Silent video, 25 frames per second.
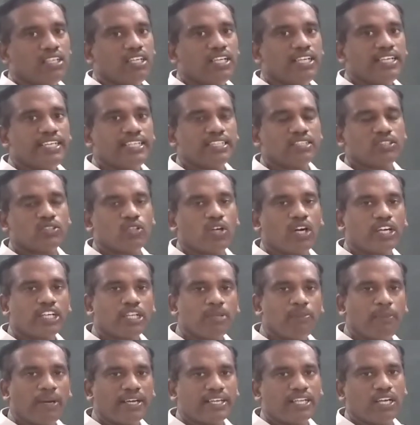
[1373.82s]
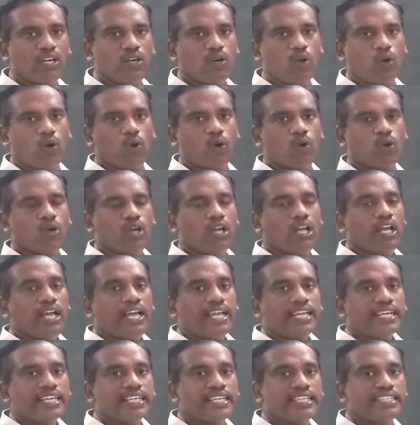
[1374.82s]
It is not a metal, no.
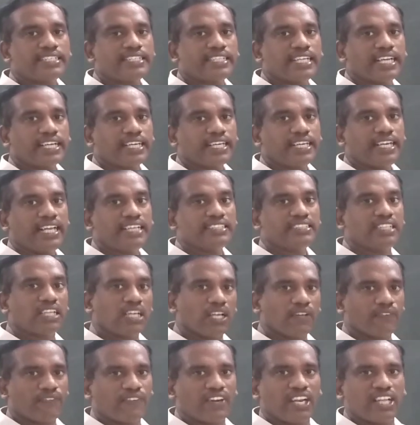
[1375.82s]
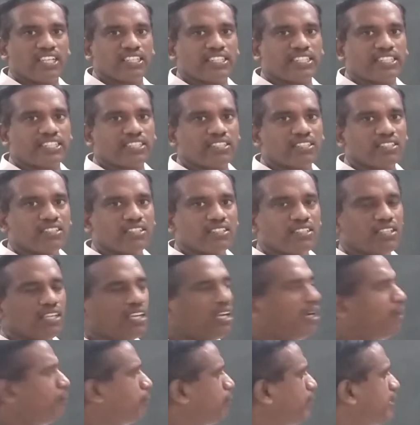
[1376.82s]
It is taken as a reference.
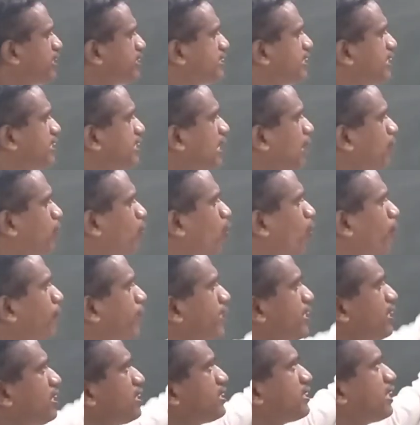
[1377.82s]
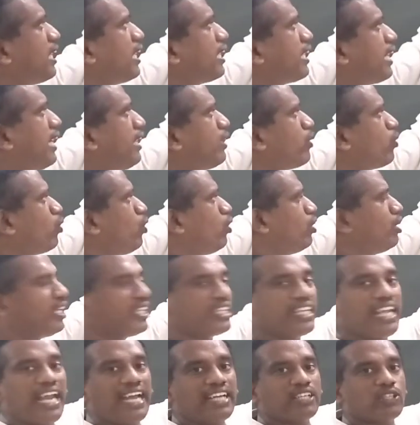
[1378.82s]
Means the above metals are
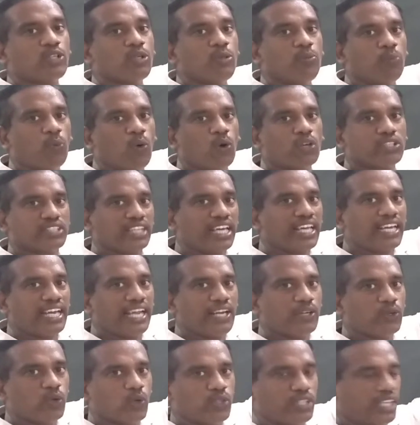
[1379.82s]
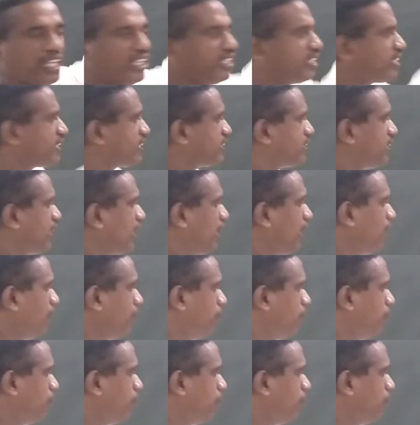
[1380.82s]
reactive more than hydrogens.